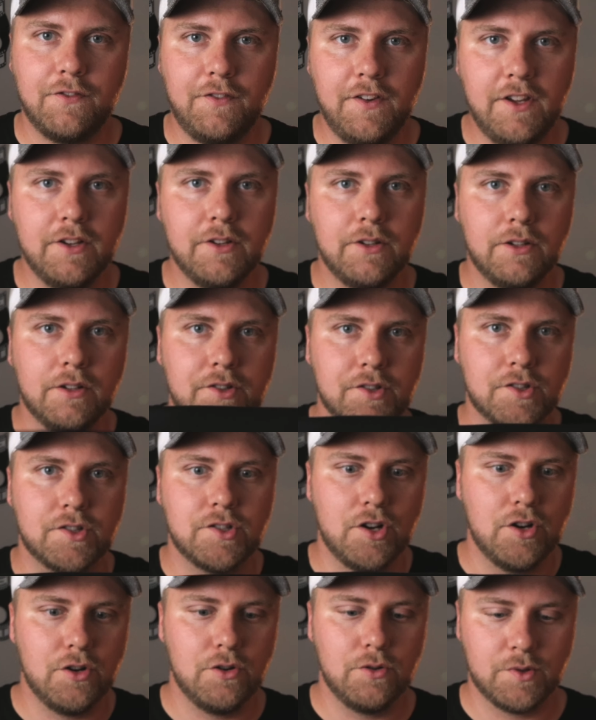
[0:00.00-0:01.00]
feel
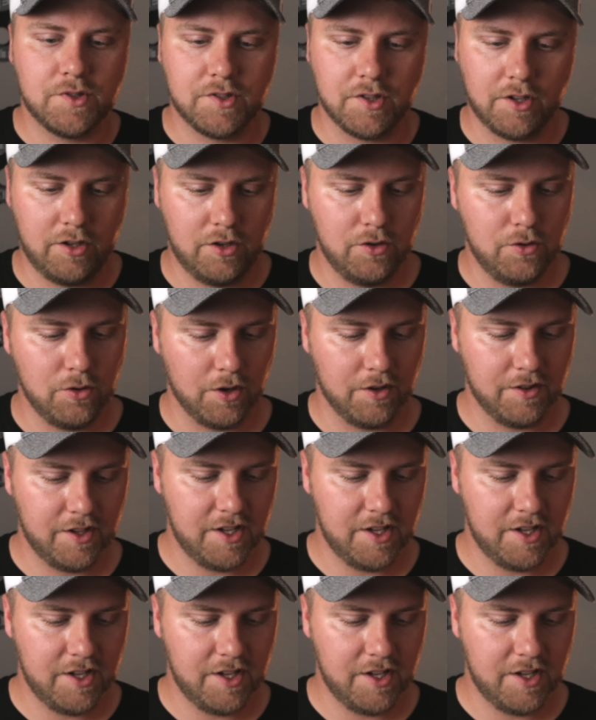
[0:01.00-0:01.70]
so secure.